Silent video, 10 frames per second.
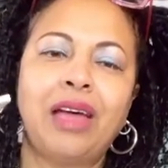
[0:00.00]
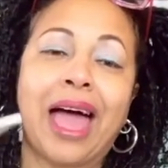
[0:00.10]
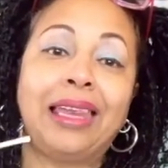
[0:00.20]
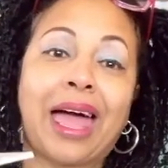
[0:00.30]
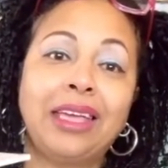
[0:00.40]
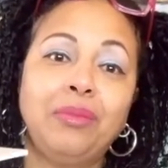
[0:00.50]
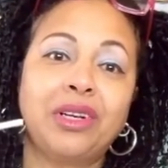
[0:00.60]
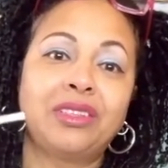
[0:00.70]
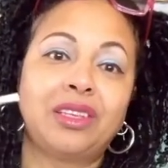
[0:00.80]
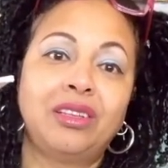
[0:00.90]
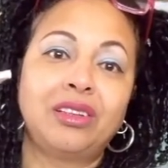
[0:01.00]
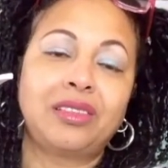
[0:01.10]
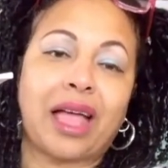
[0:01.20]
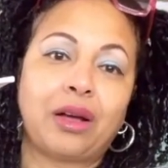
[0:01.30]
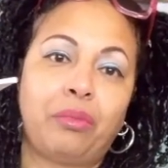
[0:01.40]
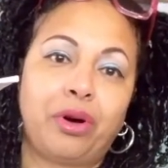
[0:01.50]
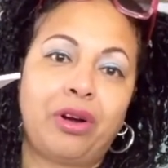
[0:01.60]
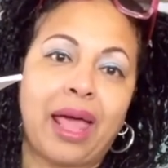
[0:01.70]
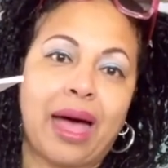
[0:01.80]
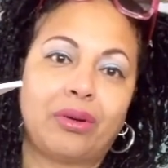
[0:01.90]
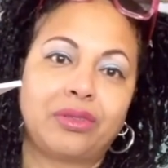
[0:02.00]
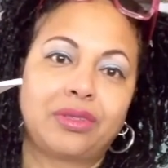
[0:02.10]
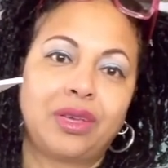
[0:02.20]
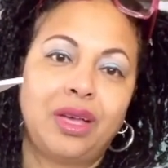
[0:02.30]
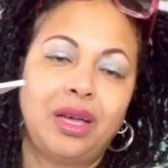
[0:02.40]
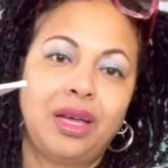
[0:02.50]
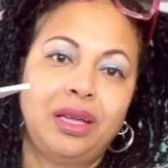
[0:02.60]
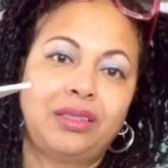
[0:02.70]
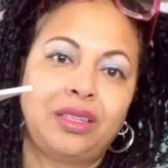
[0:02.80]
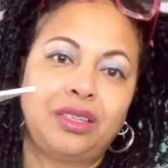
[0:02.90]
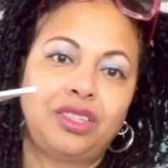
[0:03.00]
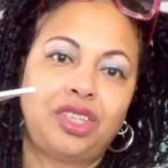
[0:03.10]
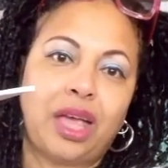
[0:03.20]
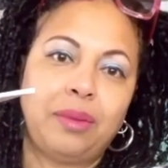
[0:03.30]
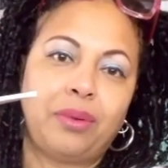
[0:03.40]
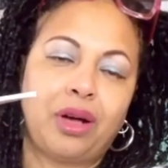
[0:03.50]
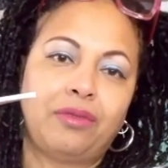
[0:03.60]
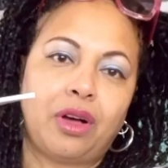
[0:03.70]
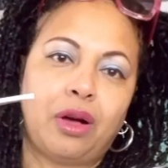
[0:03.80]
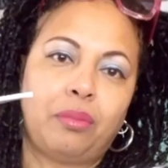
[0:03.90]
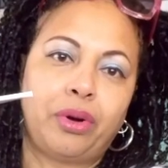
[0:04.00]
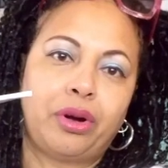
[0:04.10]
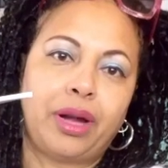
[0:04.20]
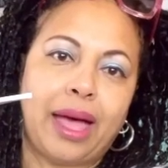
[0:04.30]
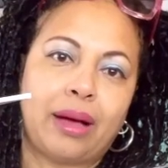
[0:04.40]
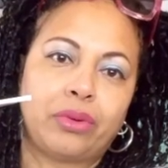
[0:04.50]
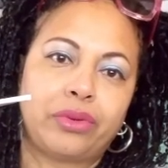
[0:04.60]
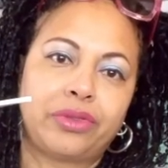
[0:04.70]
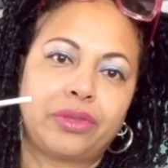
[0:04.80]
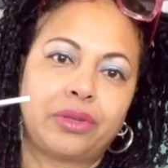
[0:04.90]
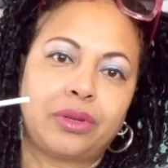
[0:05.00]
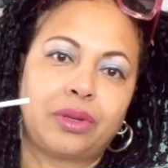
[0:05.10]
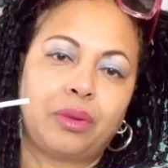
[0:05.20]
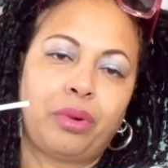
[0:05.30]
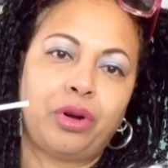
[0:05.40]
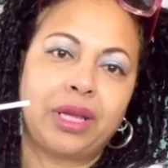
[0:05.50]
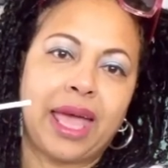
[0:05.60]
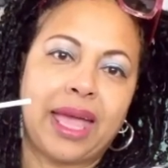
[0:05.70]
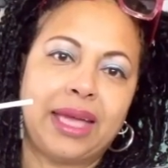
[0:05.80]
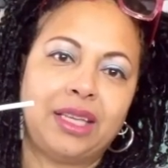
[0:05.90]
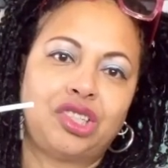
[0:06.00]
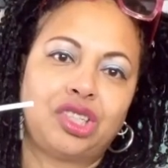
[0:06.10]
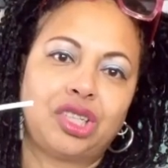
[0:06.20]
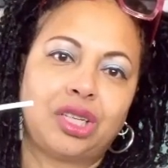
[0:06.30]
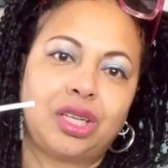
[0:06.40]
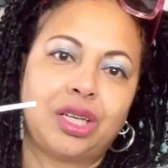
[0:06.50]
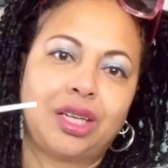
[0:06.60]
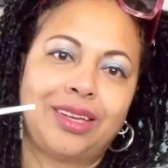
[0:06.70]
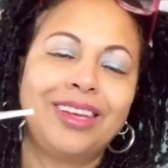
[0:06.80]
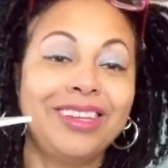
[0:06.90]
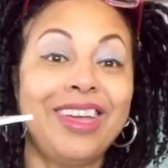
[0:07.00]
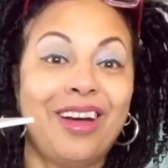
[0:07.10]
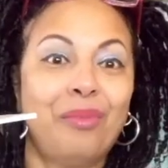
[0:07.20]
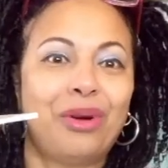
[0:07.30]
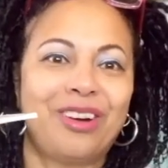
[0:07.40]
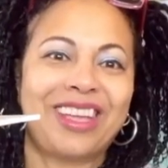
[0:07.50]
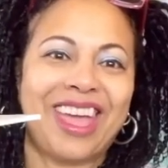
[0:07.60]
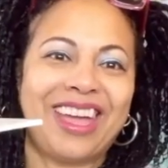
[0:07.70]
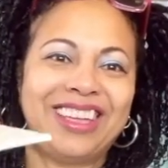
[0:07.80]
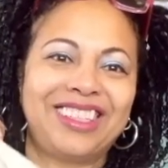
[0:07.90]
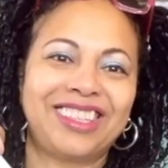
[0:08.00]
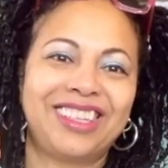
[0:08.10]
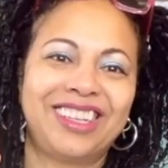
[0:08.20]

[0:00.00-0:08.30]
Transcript: I like it because it looks like a birdhouse. It's in the shape of a birdhouse, birdcage. Yeah, a birdcage.